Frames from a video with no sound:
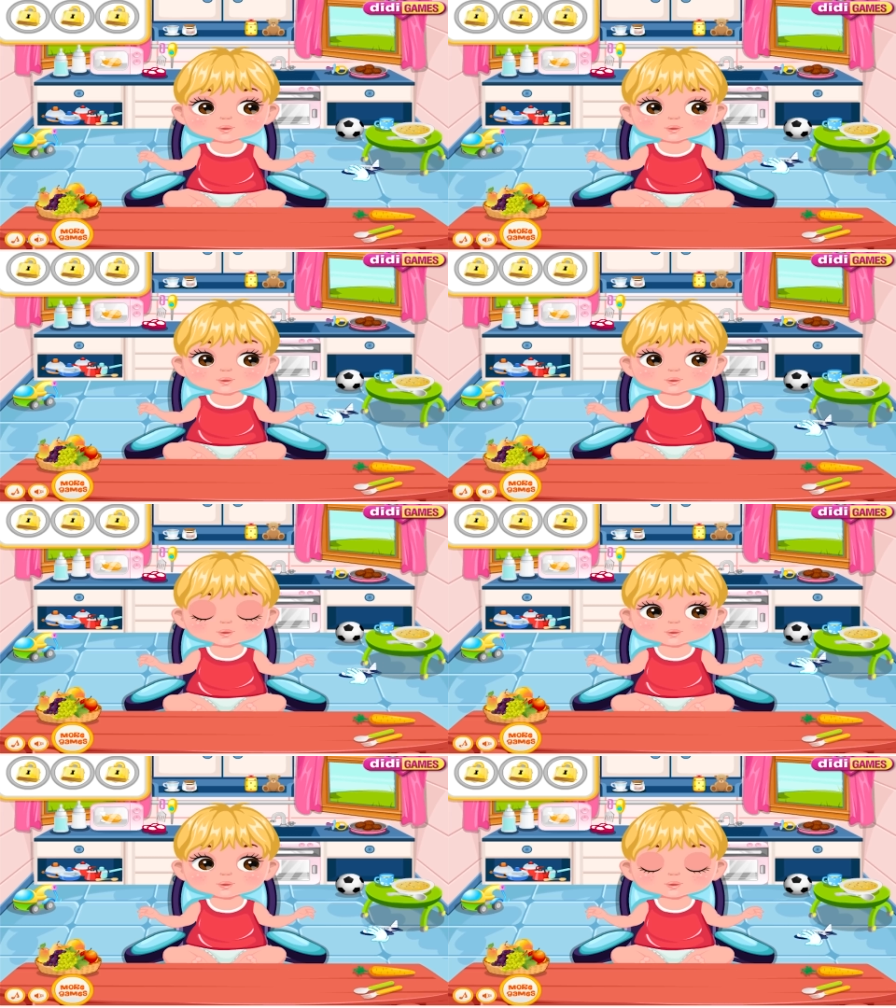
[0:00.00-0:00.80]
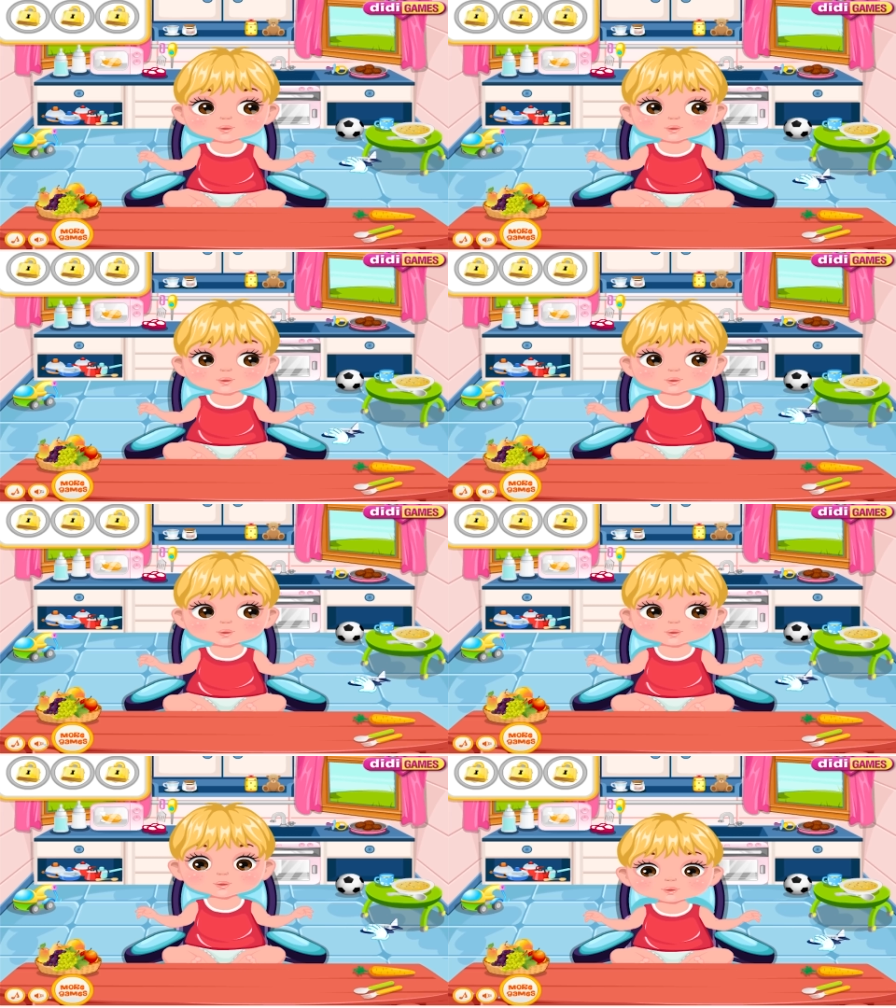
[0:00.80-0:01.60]
oh, you like this
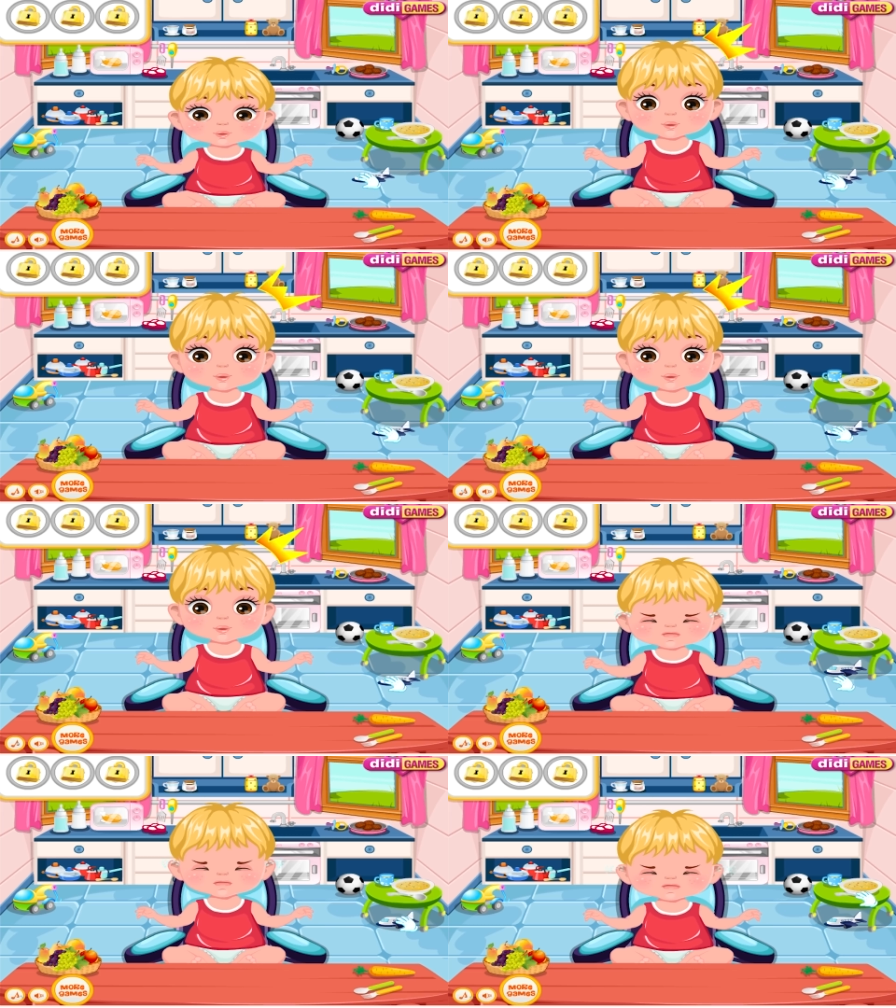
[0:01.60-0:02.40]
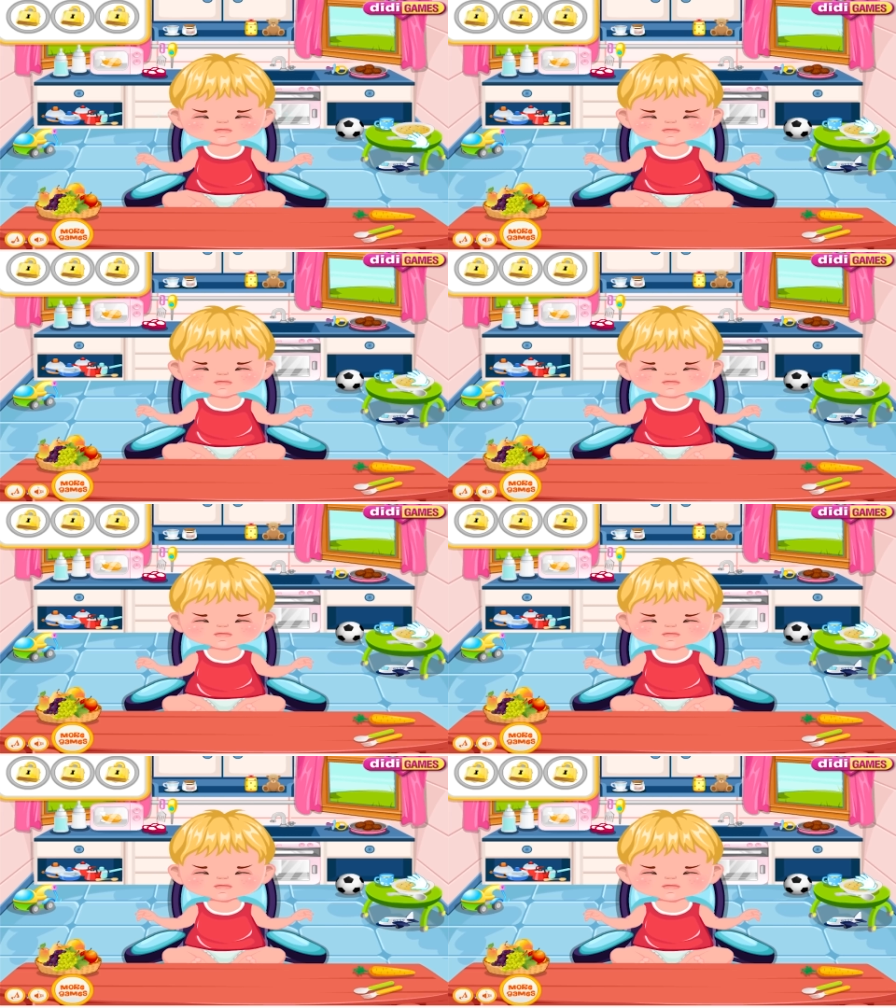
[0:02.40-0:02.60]
shit, wouldn't you?